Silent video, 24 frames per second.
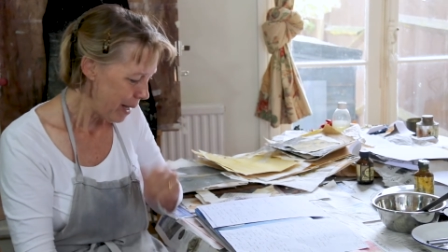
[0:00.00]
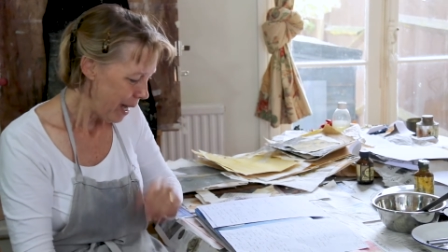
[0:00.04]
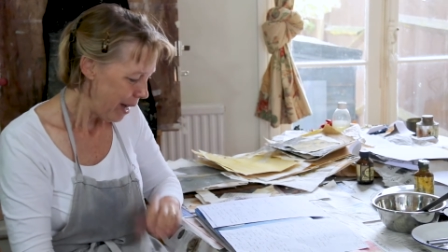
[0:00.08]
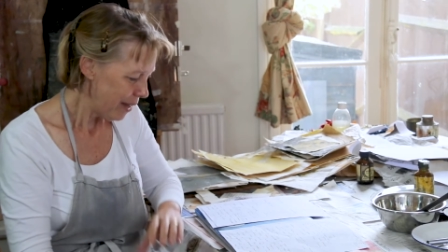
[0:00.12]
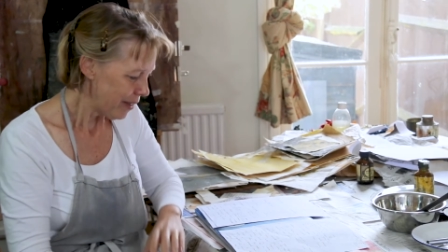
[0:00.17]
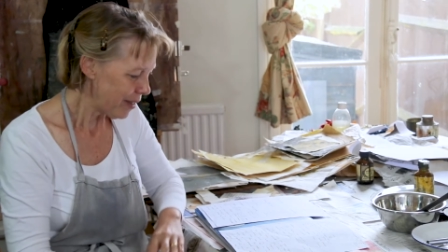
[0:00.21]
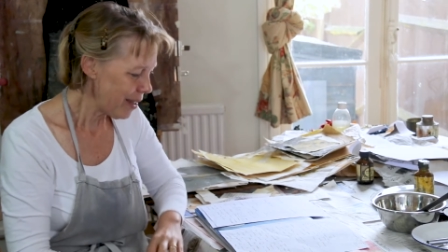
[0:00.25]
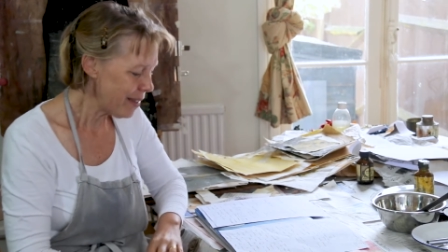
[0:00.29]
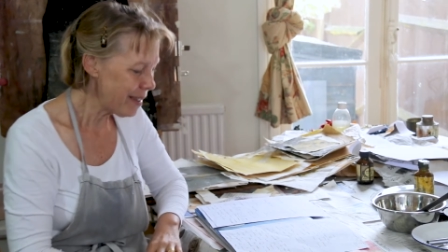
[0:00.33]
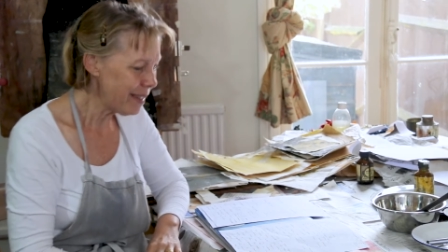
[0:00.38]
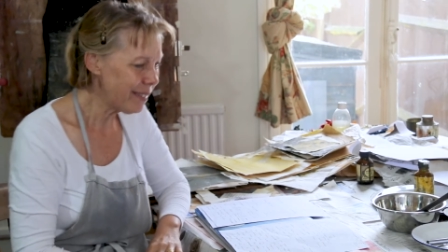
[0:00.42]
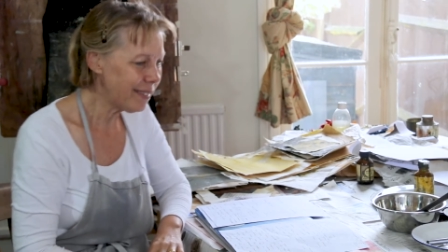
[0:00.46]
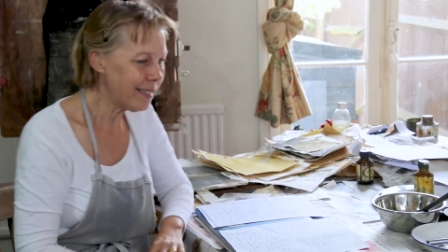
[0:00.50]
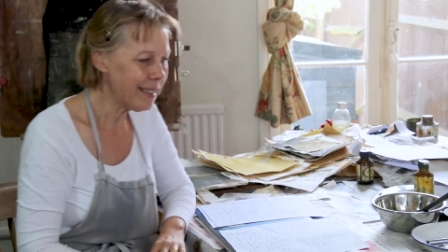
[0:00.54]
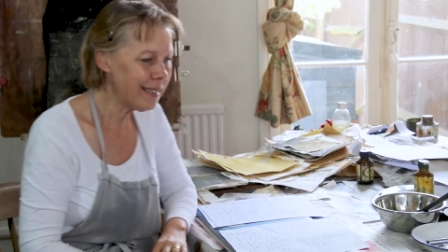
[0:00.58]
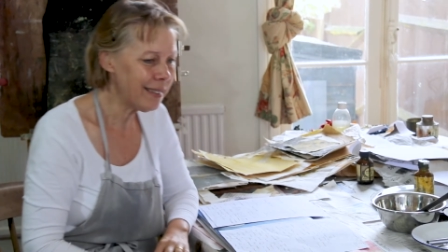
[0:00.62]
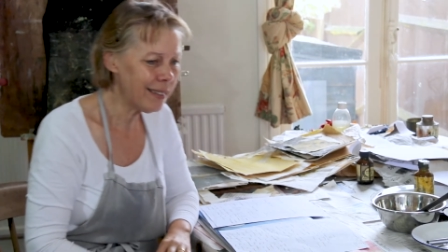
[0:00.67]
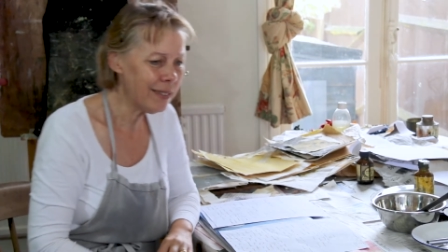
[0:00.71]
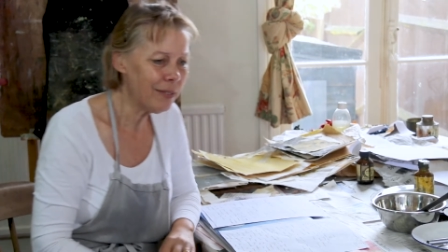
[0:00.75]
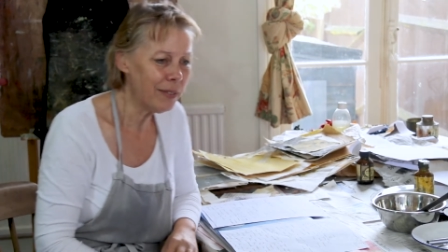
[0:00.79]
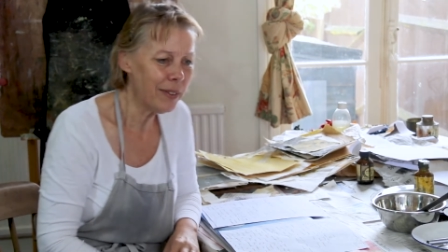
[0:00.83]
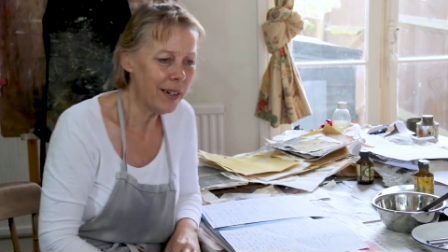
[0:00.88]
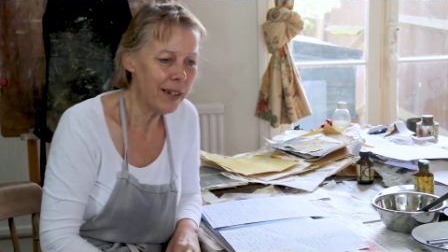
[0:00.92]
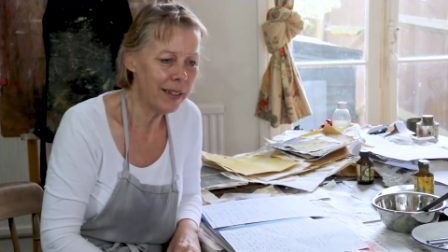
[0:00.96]
So the
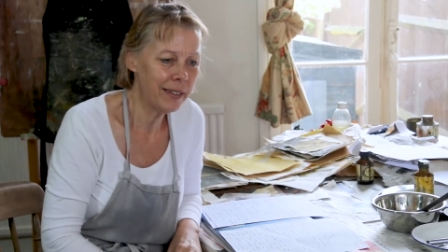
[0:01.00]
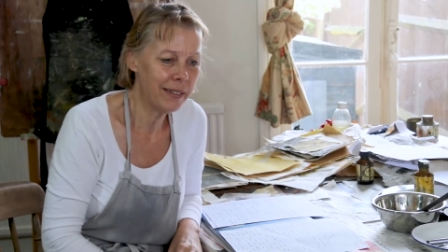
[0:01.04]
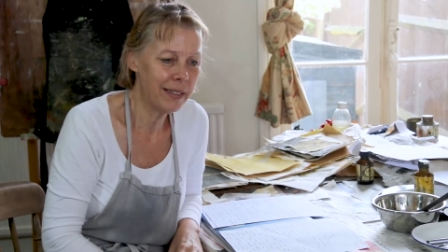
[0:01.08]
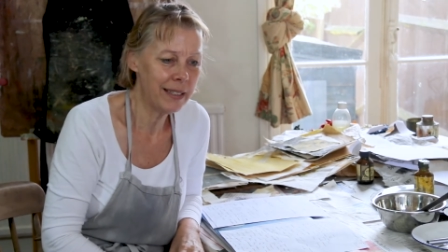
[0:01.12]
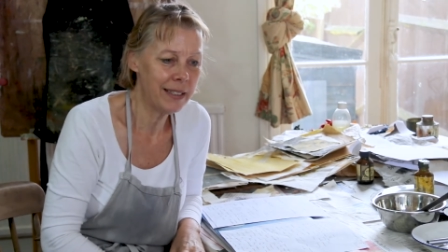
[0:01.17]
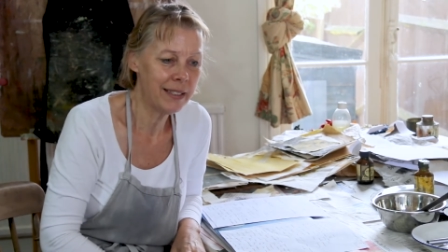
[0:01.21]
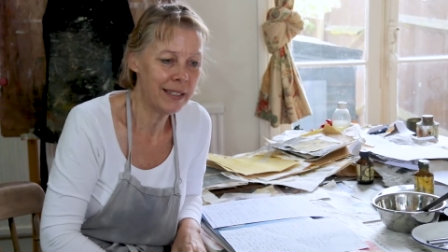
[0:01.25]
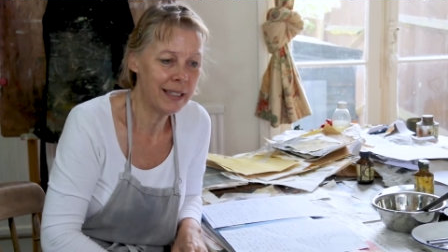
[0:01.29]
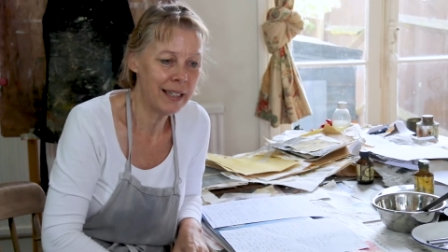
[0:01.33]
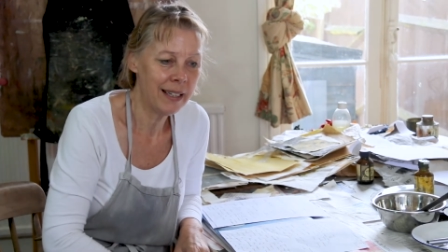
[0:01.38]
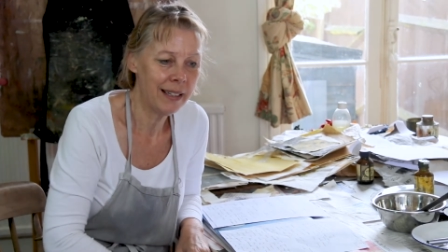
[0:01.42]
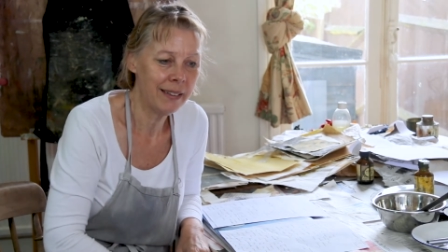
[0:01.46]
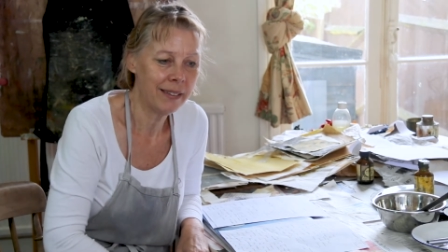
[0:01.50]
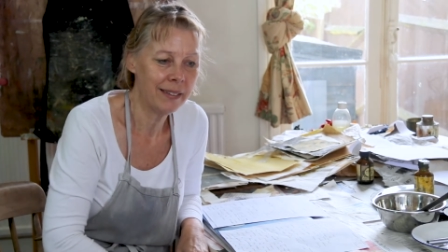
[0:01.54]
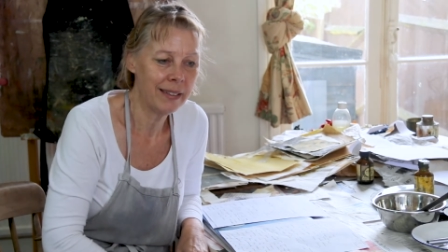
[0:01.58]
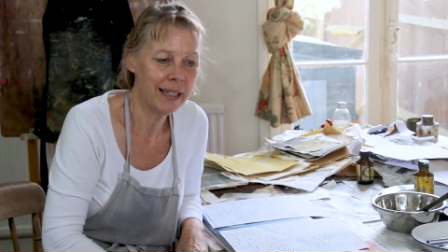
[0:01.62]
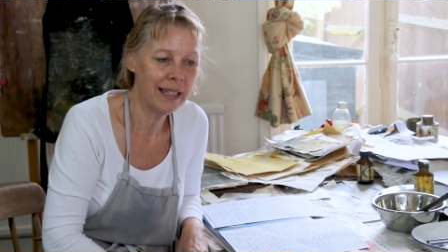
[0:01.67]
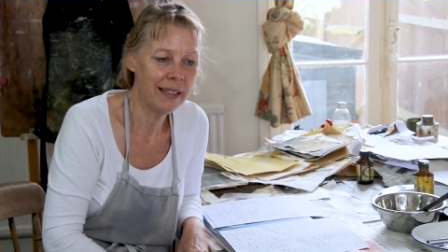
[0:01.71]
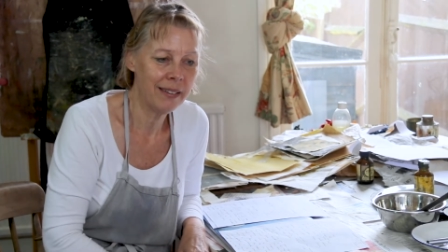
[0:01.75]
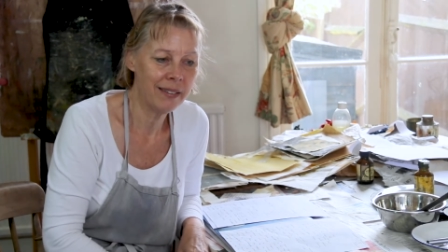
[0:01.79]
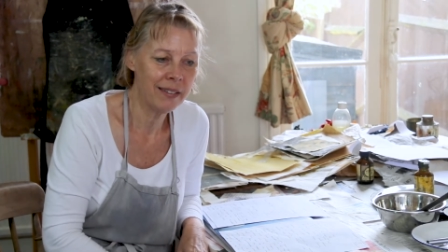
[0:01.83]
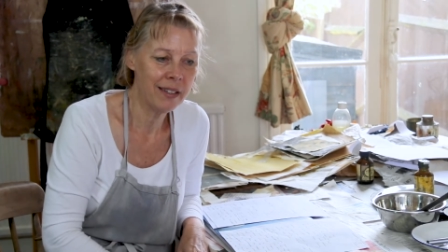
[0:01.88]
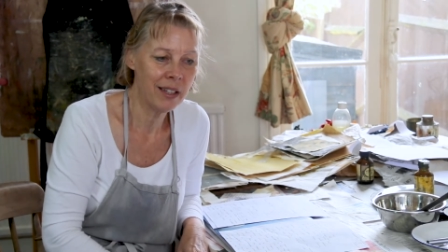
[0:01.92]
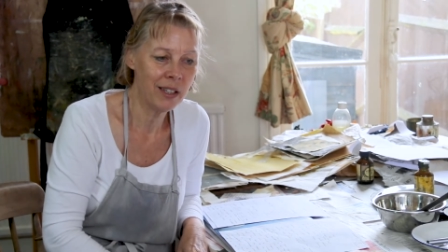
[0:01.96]
disadvantage is
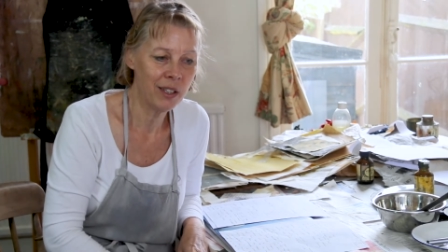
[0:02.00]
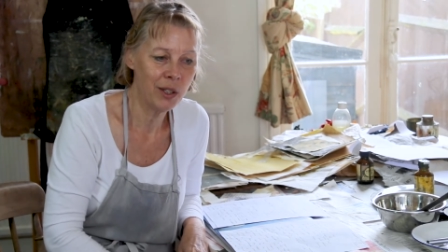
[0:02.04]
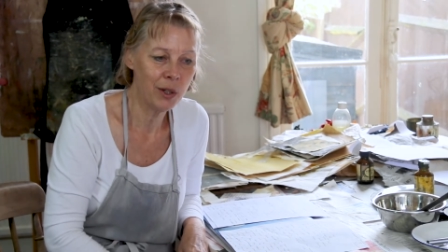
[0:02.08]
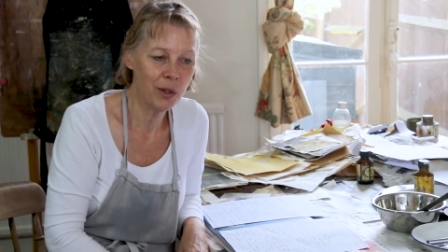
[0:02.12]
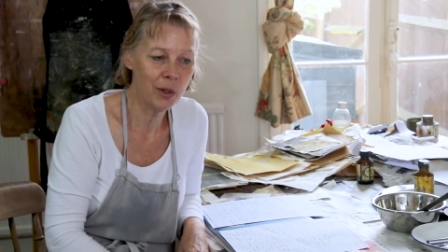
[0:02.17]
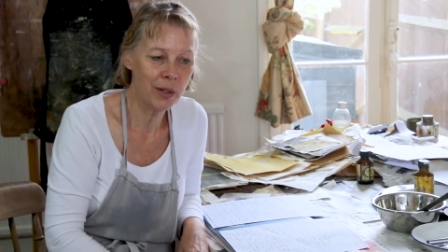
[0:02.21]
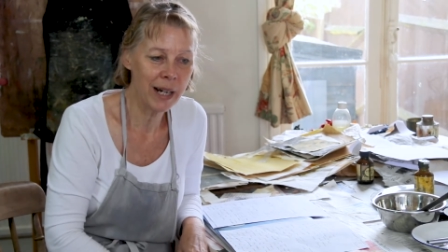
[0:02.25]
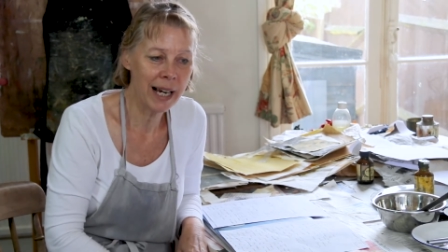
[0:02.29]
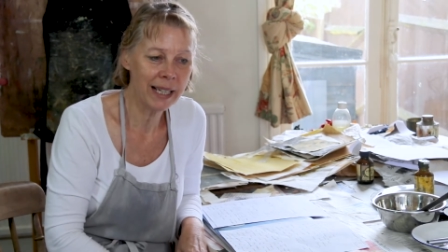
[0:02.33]
that you're